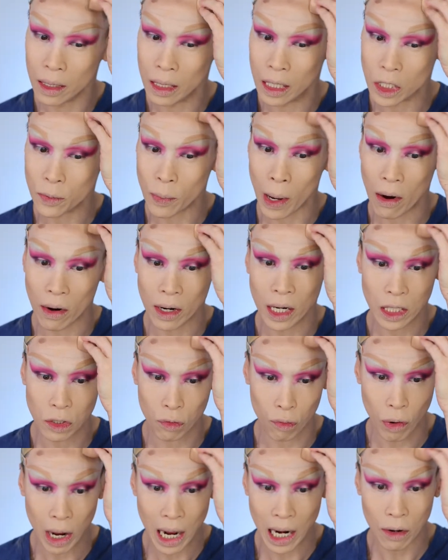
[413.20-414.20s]

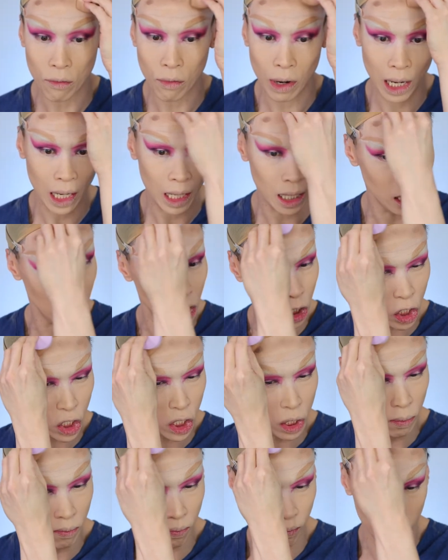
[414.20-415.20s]
disparities really, really
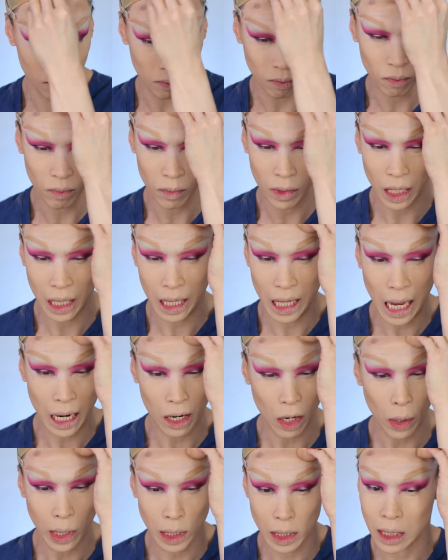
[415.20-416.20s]

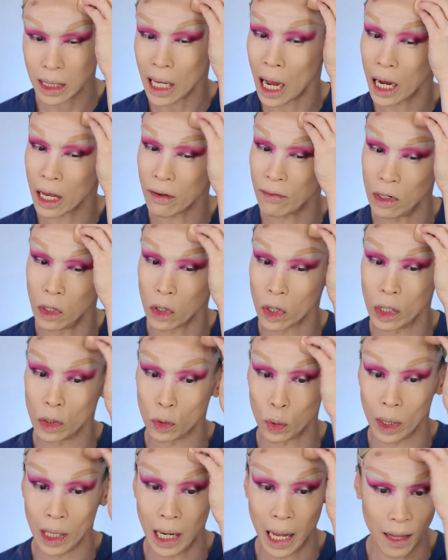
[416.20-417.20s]
get quite stark if you look
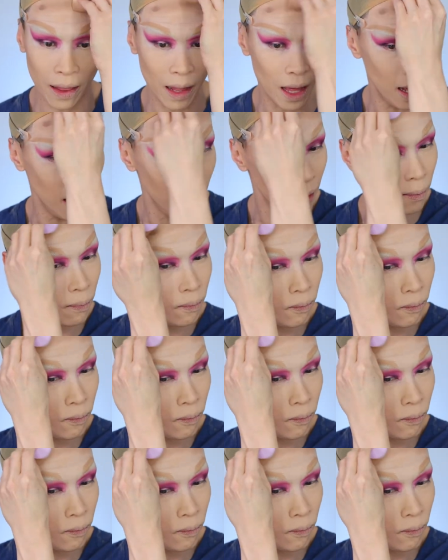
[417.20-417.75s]
into it like that.